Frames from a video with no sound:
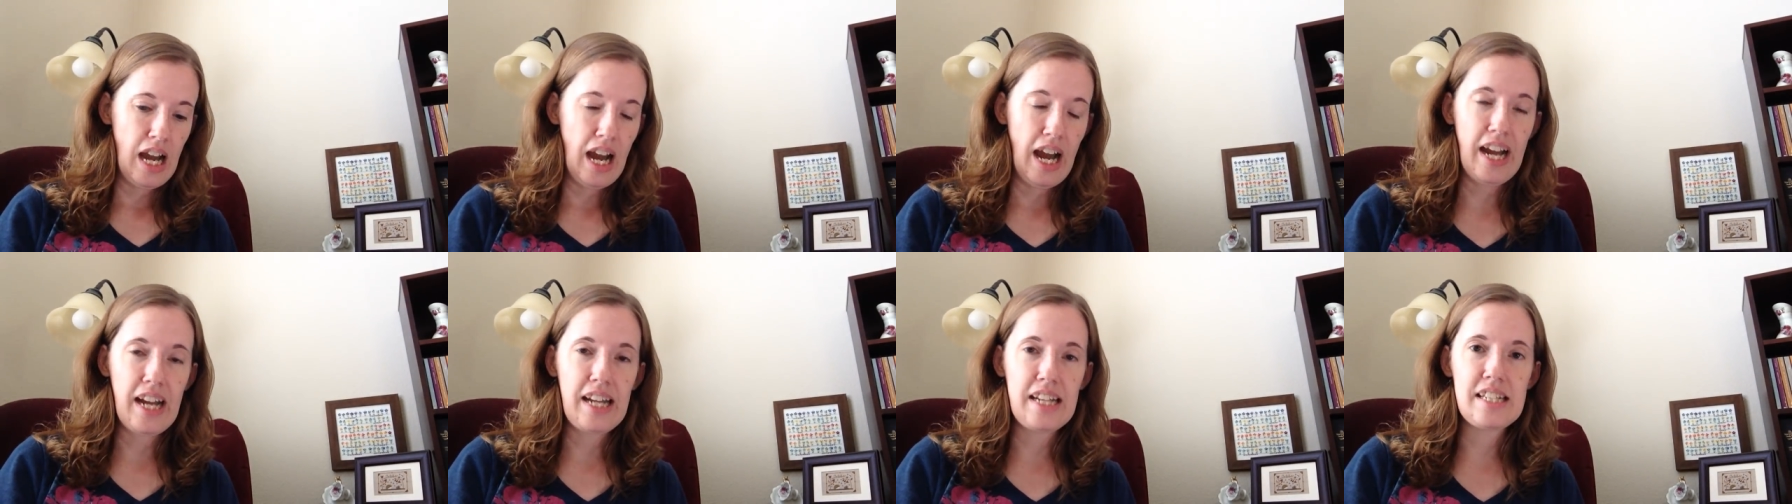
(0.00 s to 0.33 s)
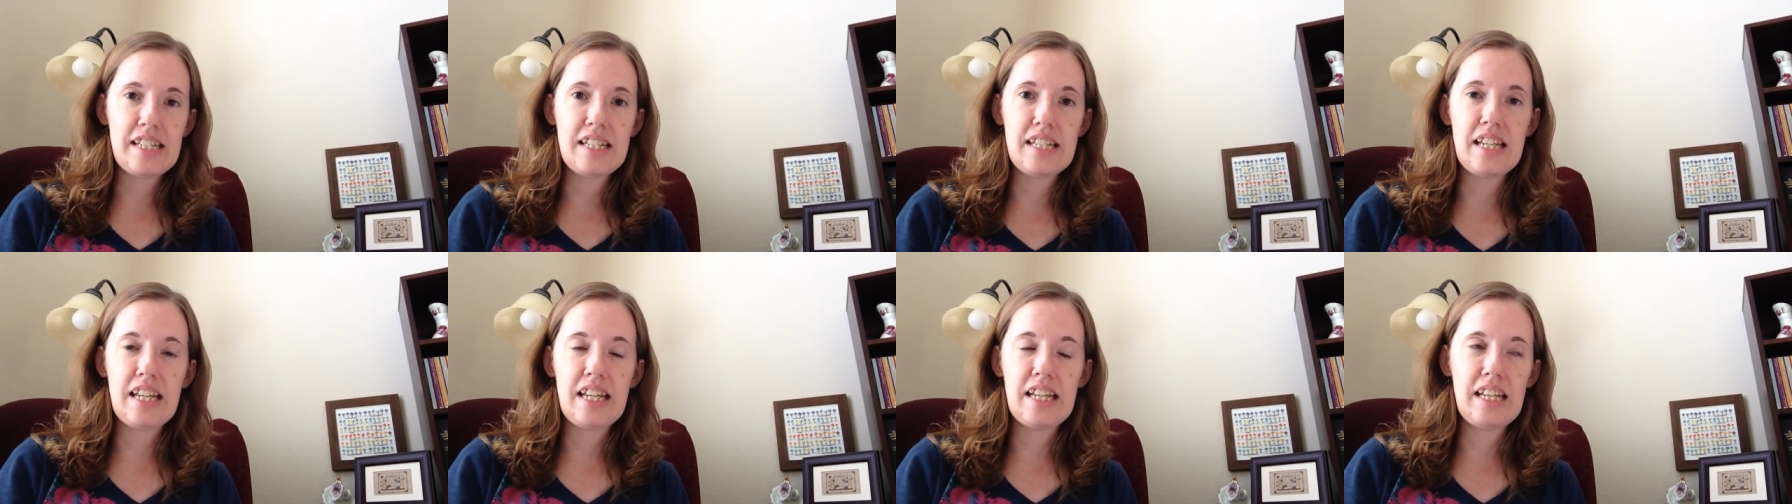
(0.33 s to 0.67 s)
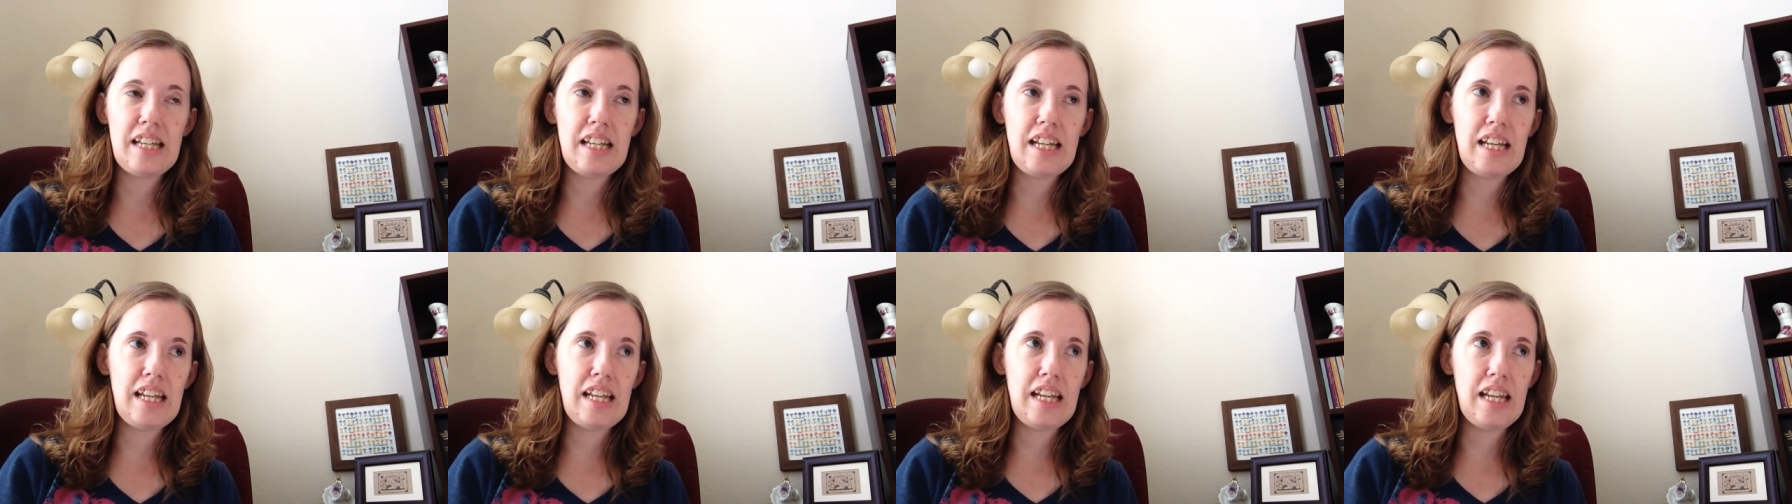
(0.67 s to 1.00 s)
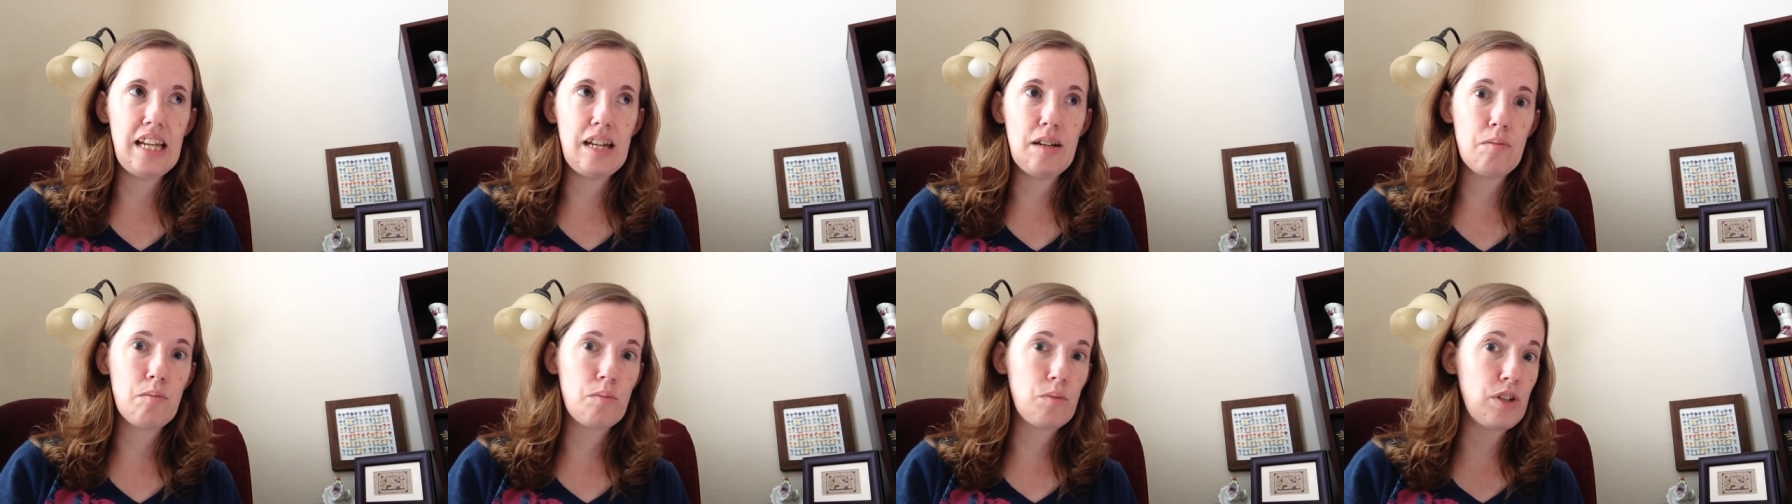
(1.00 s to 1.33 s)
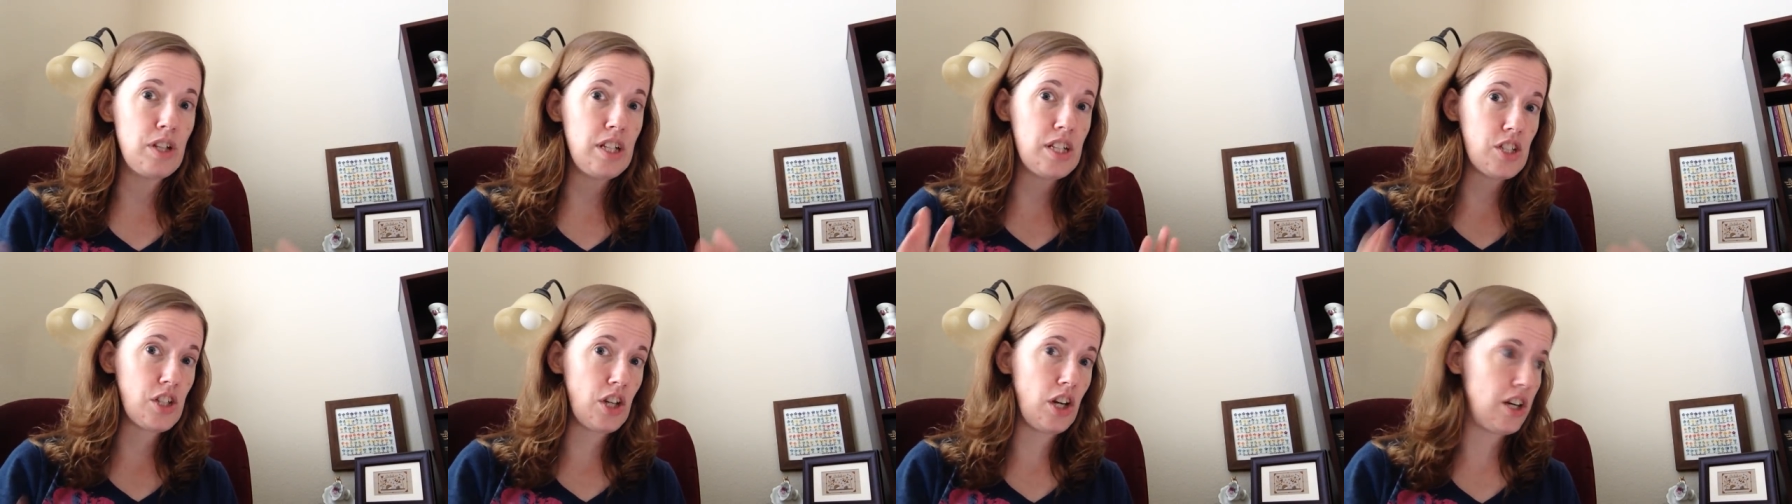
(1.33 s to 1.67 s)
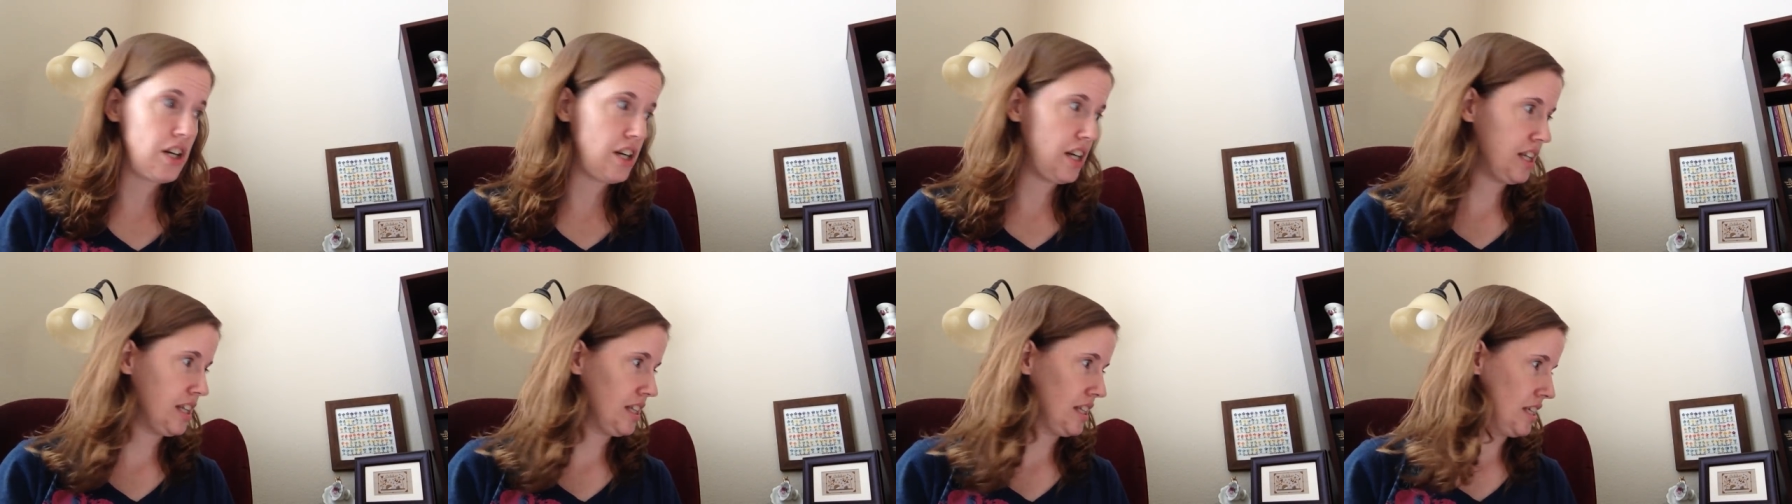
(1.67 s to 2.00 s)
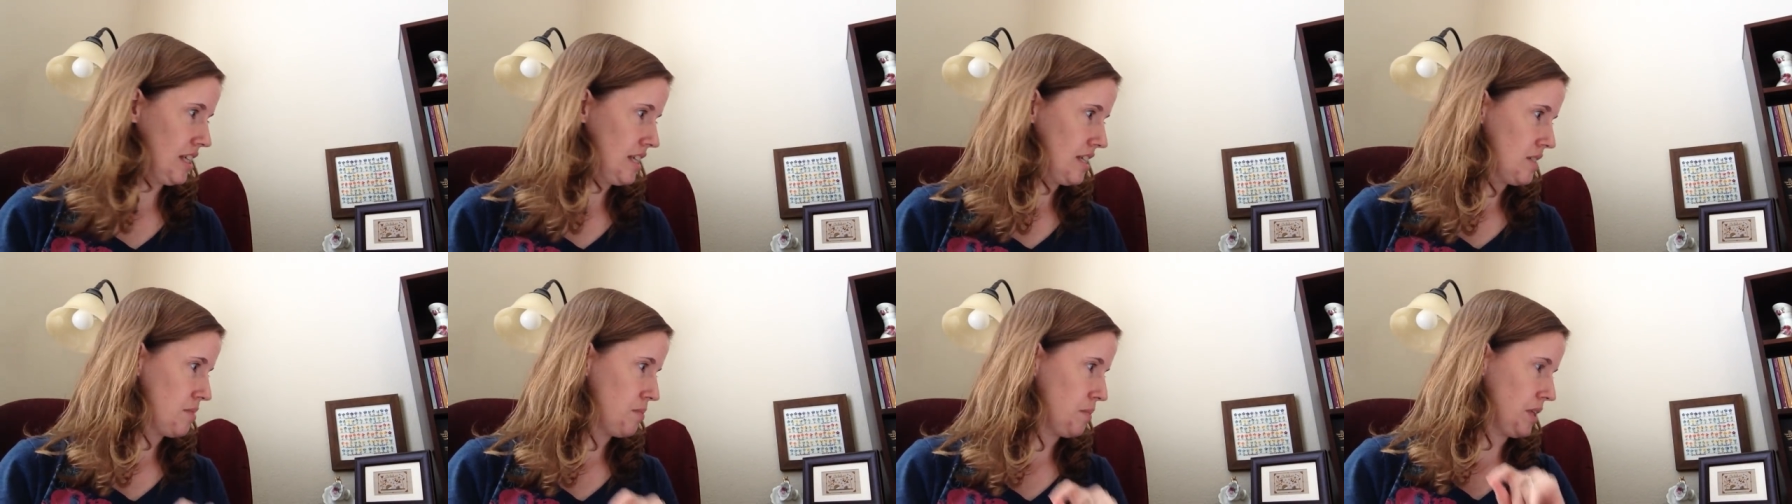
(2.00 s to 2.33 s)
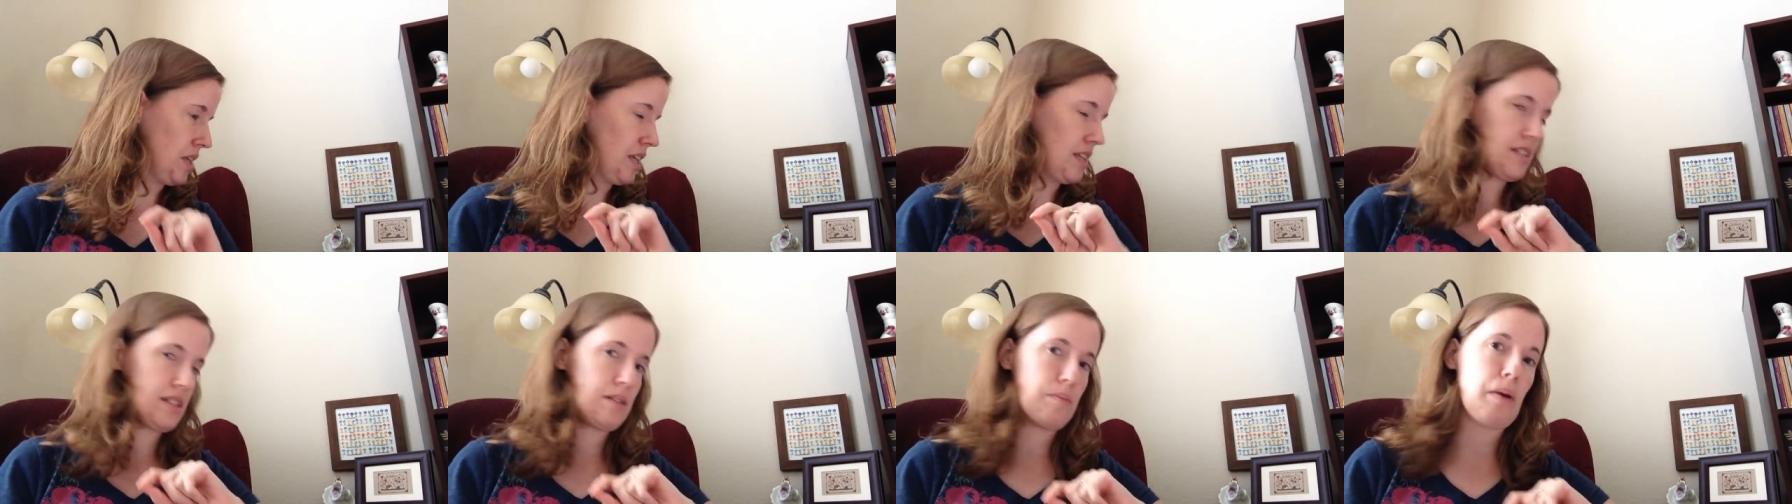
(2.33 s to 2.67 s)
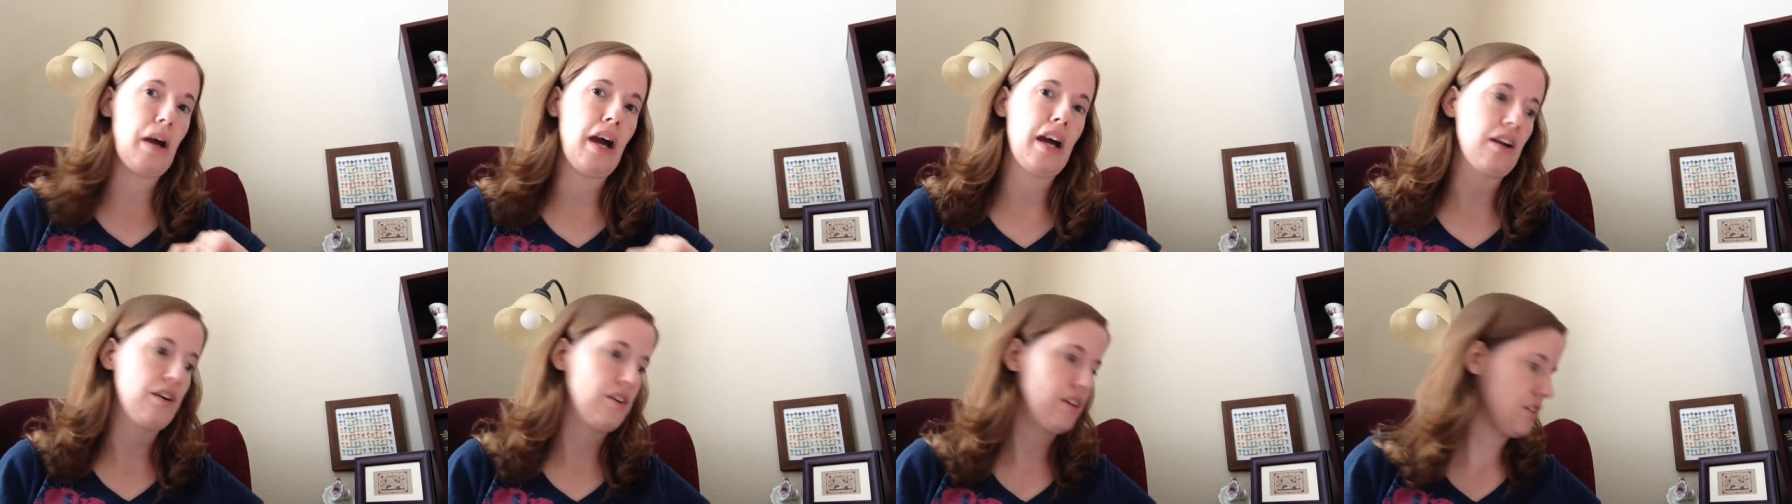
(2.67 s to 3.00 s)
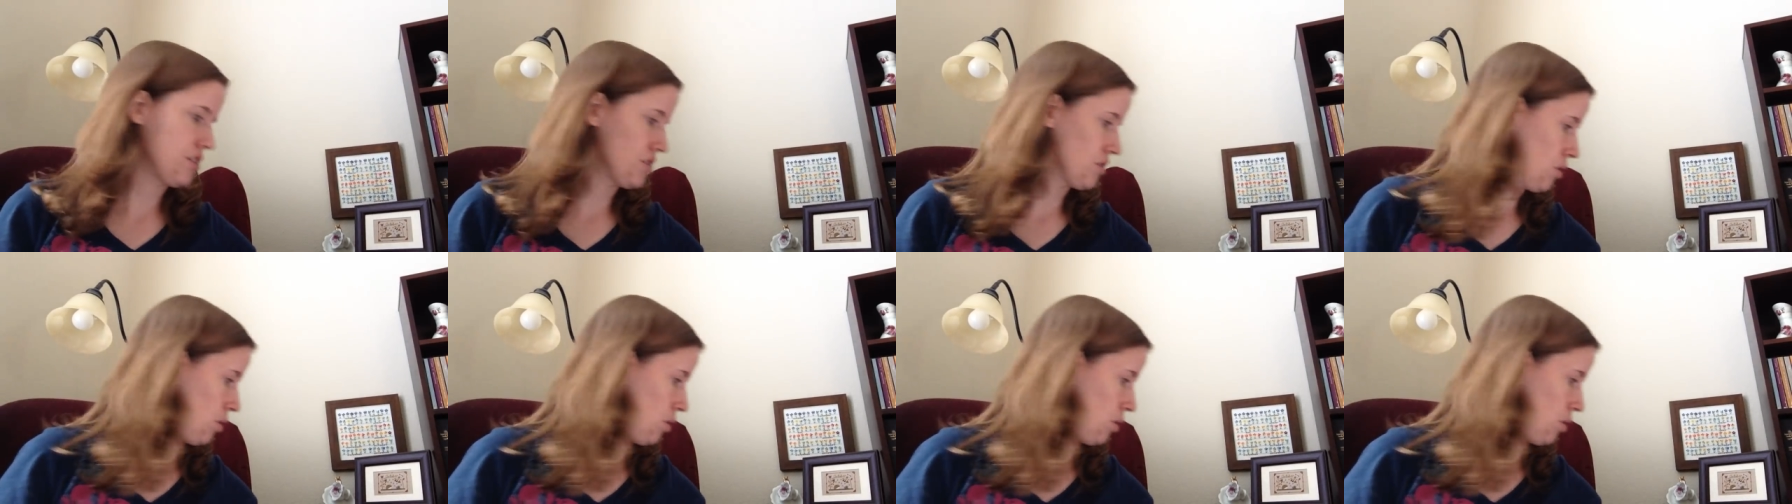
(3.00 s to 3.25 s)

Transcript: I am recharting this because the pattern is